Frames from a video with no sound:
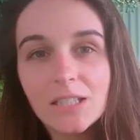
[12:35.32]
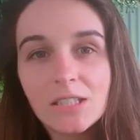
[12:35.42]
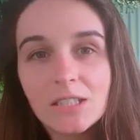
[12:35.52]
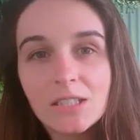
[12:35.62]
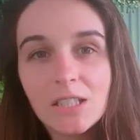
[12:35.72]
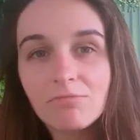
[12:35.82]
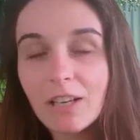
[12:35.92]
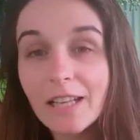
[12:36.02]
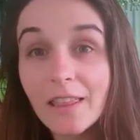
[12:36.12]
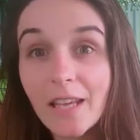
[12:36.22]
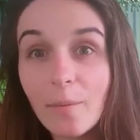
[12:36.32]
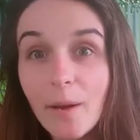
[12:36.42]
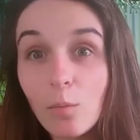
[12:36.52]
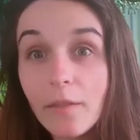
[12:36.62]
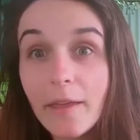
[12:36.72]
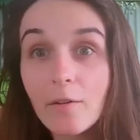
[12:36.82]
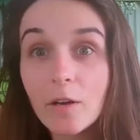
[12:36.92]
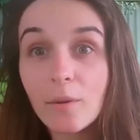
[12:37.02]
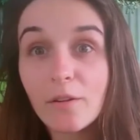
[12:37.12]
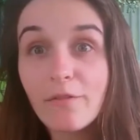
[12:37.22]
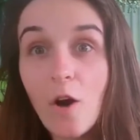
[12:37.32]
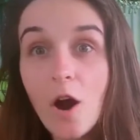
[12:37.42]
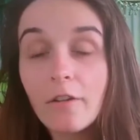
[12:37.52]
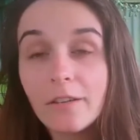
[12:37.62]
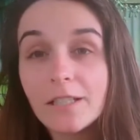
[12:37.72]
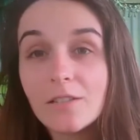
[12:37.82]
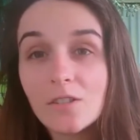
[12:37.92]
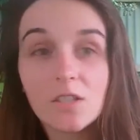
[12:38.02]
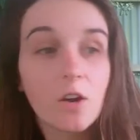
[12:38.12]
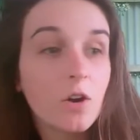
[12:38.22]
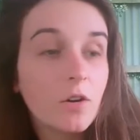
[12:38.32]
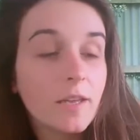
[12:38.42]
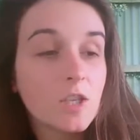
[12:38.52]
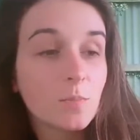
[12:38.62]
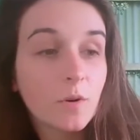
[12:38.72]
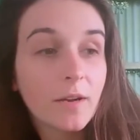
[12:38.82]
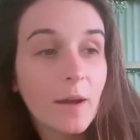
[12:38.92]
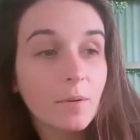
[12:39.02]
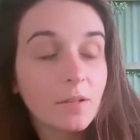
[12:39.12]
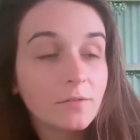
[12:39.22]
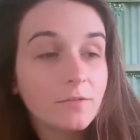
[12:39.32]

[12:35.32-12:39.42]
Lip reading: didn't really think about what they were going to put the fire in, so they just put a couple of